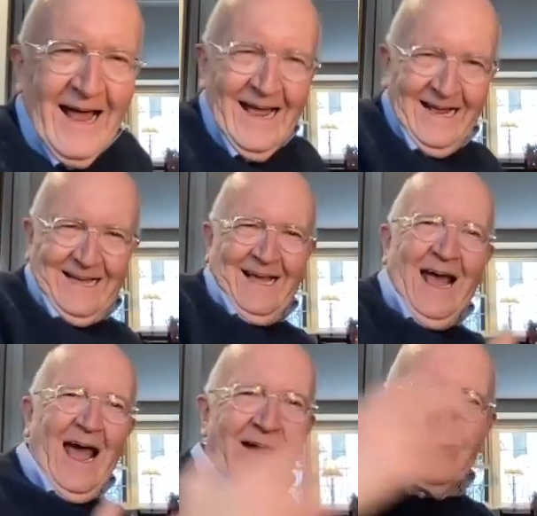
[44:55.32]
like,
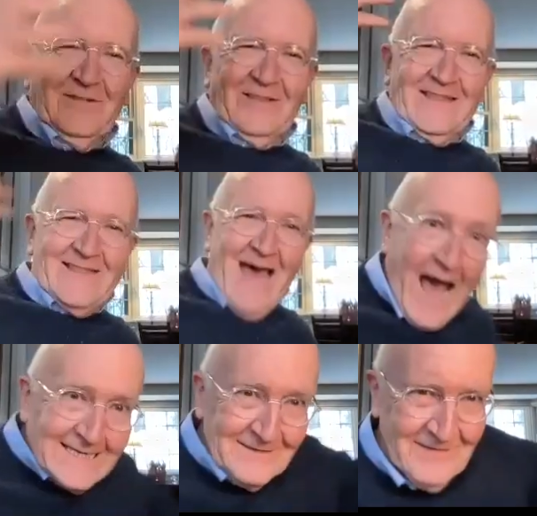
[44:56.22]
how could
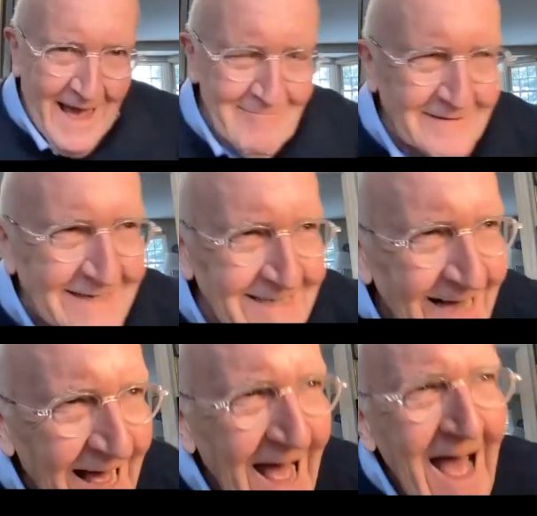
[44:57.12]
that have happened?
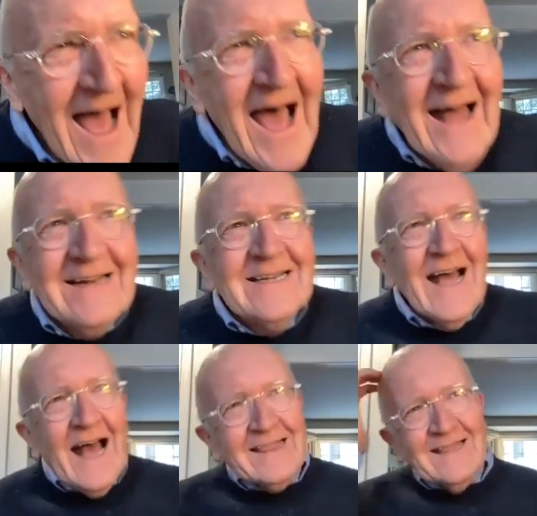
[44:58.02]
And
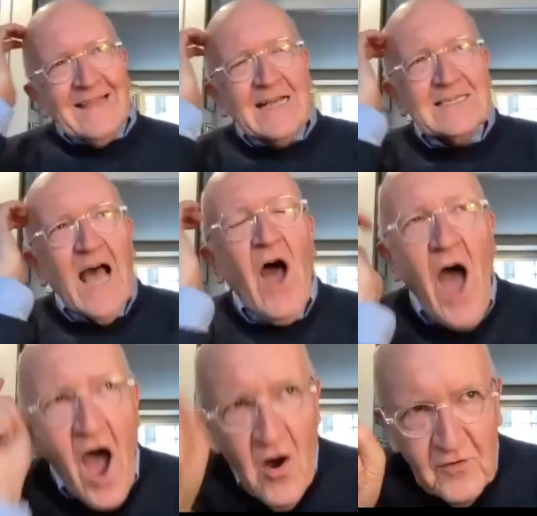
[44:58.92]
I think that's
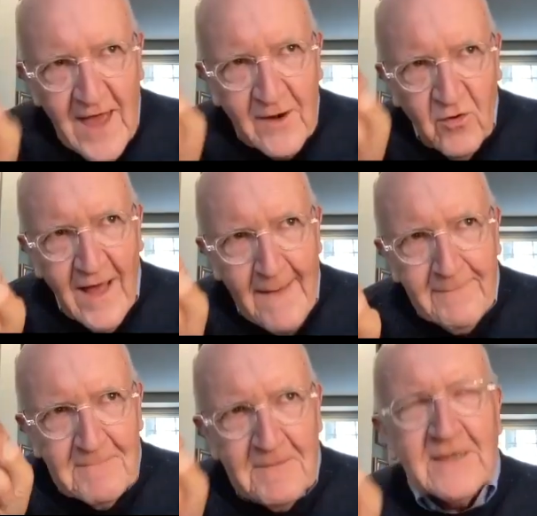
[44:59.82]
how that all
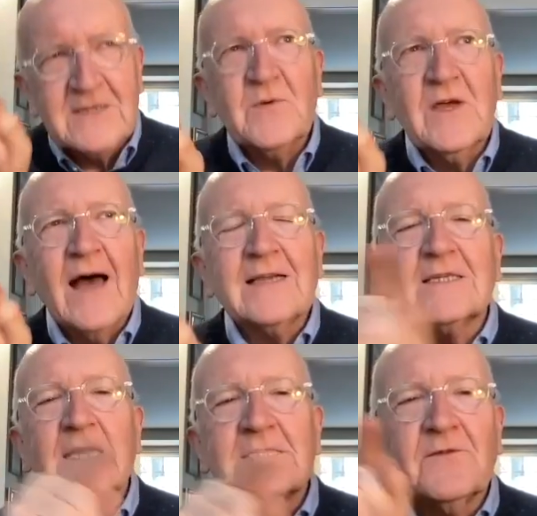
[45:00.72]
happened because we had
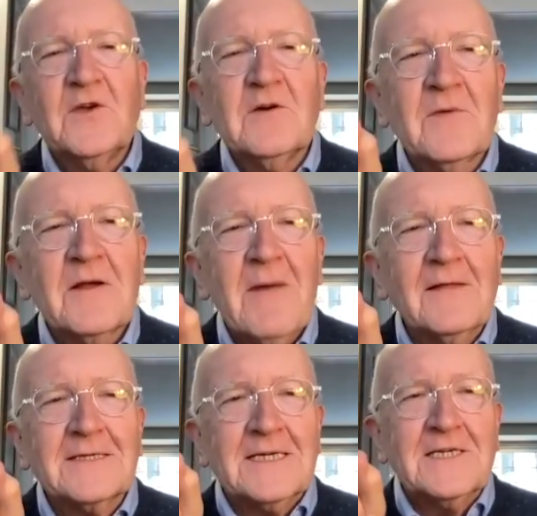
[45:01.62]
a sense of humor about
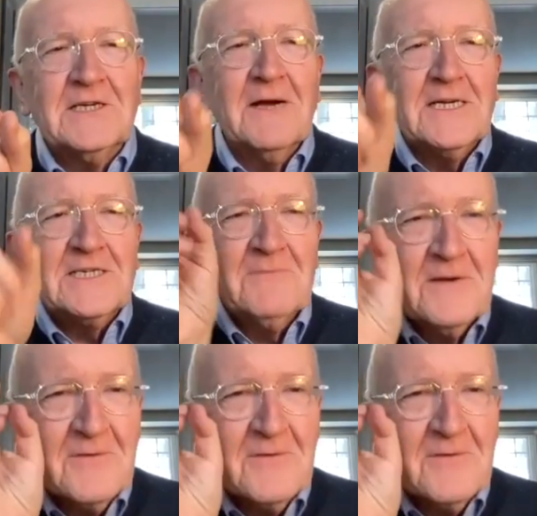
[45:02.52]
the situation we were